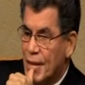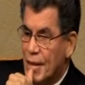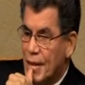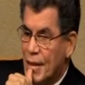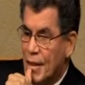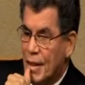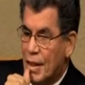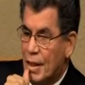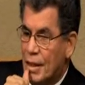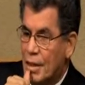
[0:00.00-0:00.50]

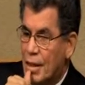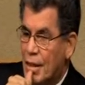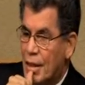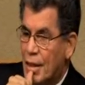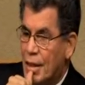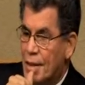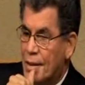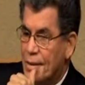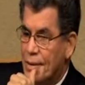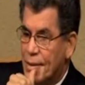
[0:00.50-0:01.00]
And
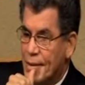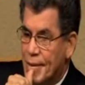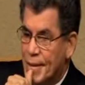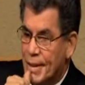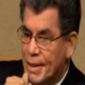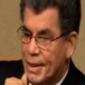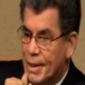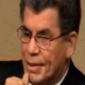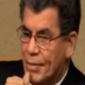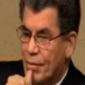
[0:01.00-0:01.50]
uh,
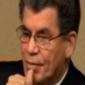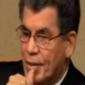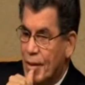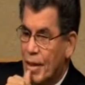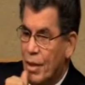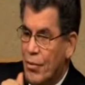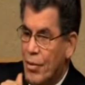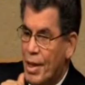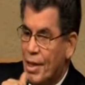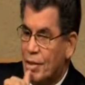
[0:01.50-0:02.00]
when
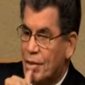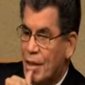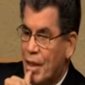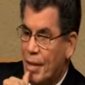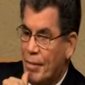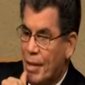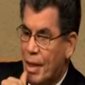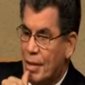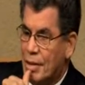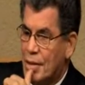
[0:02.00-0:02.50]
he wakes
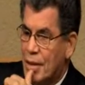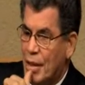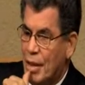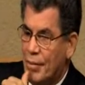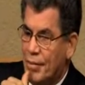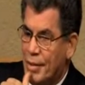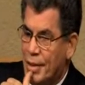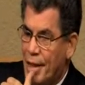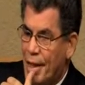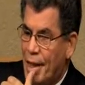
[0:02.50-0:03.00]
up, I'll tell
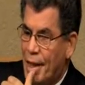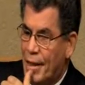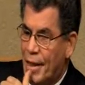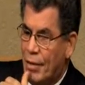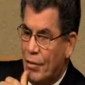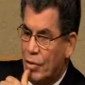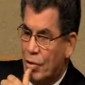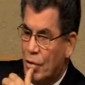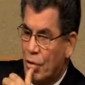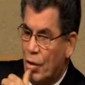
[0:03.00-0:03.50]
him, Dad, I
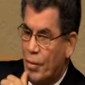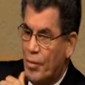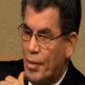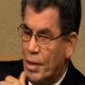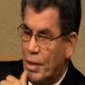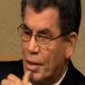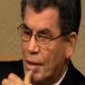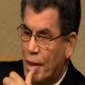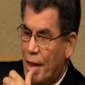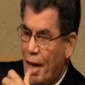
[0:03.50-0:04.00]
was
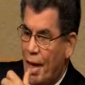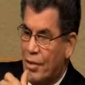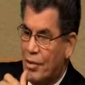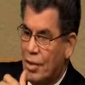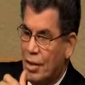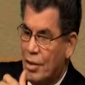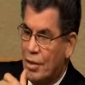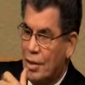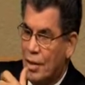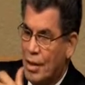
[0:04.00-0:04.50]
hoping you'd last
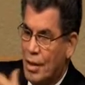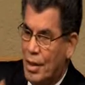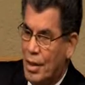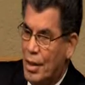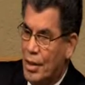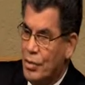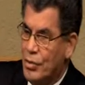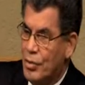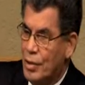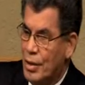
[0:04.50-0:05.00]
until one
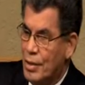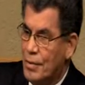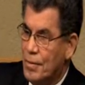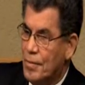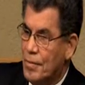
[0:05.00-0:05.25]
hundred.